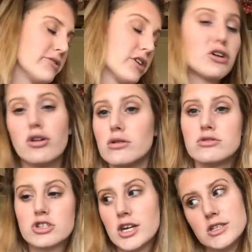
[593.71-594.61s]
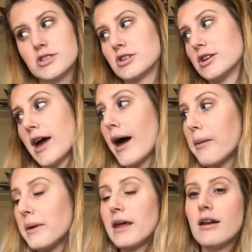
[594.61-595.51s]
is gonna close or changes are gonna
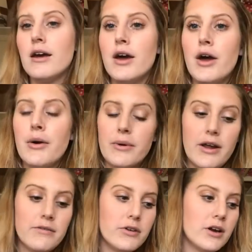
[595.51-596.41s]
happen, whatever.